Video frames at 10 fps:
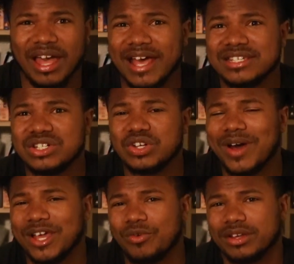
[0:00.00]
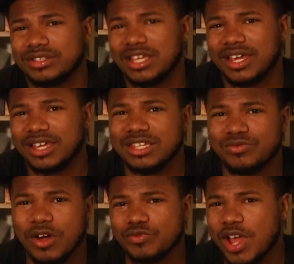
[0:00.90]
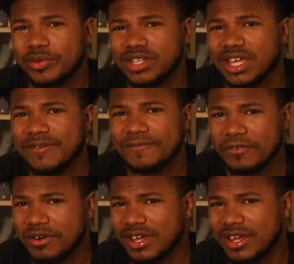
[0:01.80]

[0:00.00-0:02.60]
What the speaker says: I still know why he walked in. Like, he walking around with the gun for.